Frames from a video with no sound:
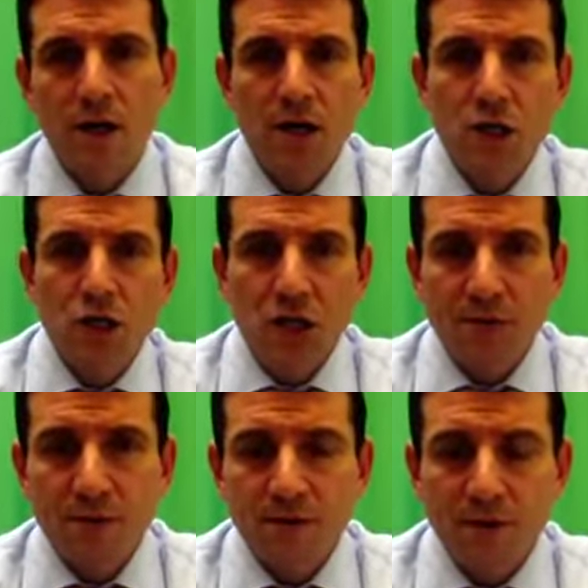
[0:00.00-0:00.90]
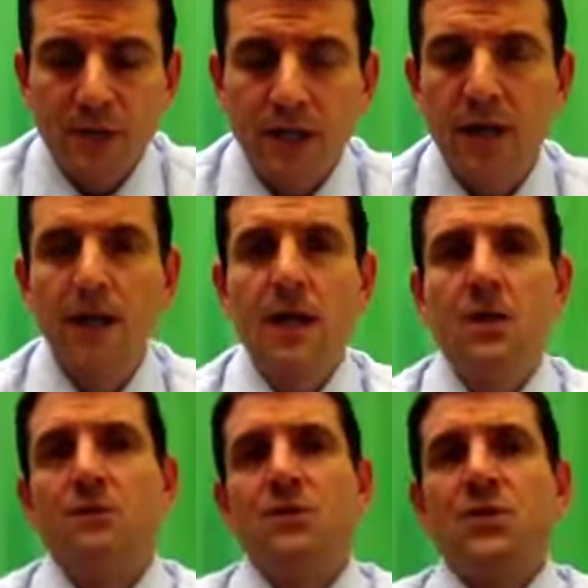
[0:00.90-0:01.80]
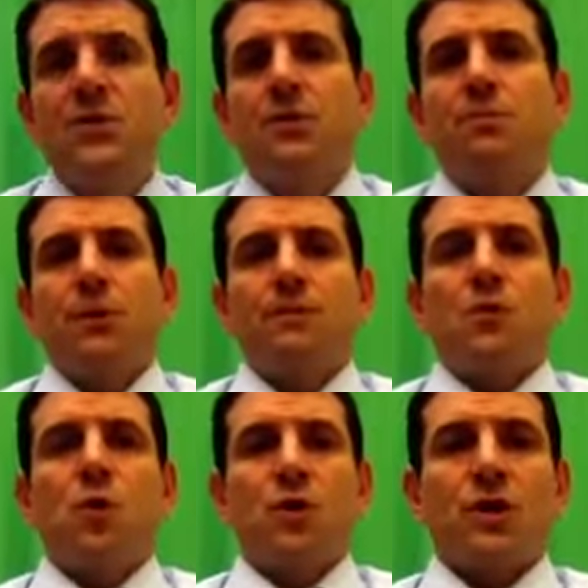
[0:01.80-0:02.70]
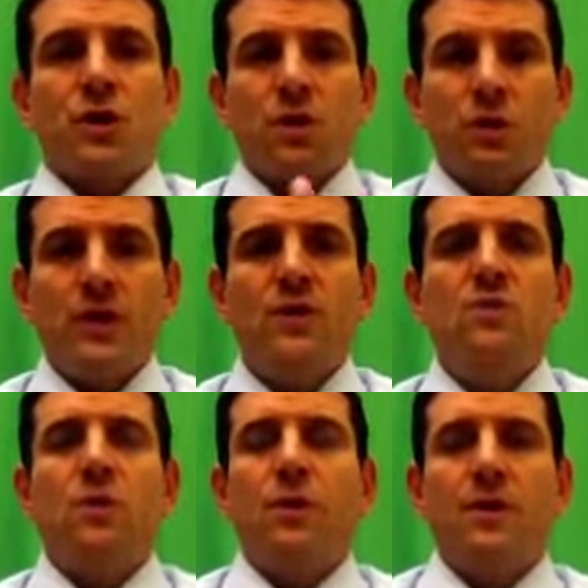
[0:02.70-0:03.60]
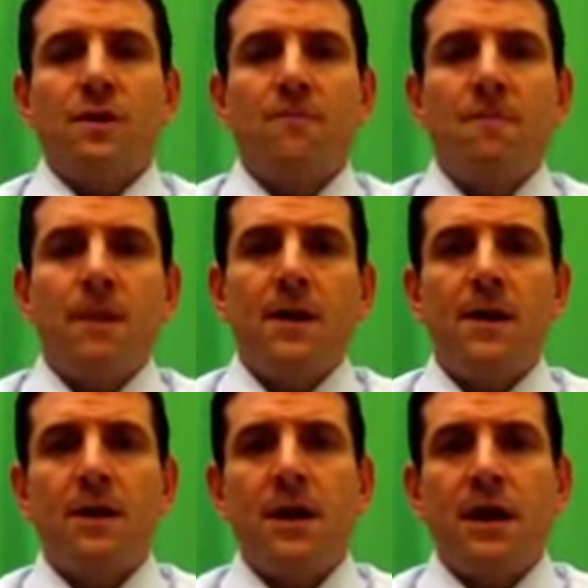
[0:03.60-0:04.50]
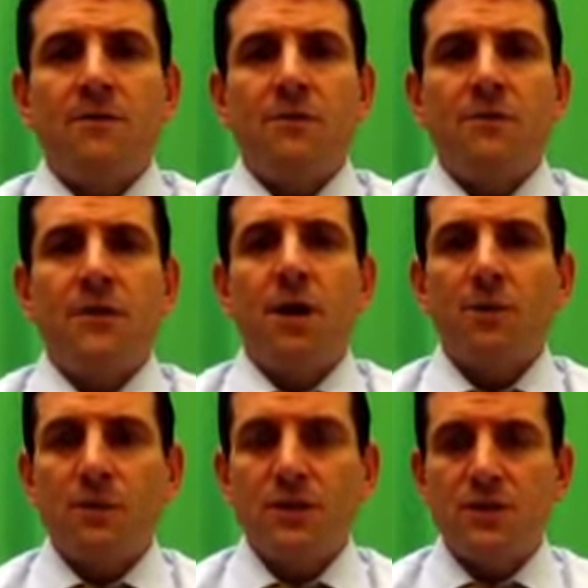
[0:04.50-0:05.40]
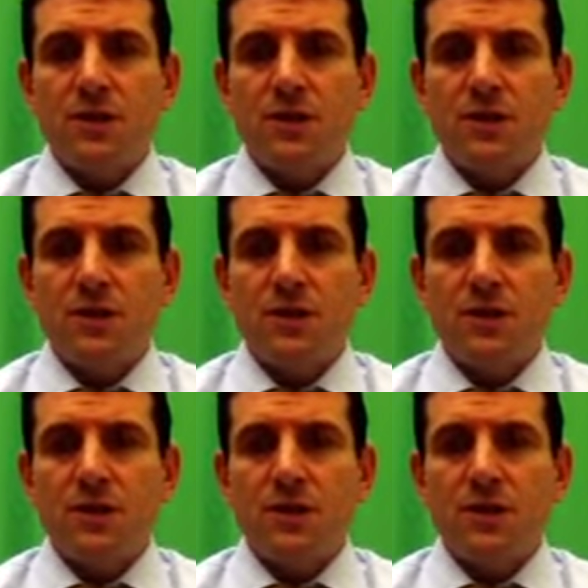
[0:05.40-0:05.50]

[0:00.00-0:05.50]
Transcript: he shall be free. The Missouri Supreme Court agrees with him after the army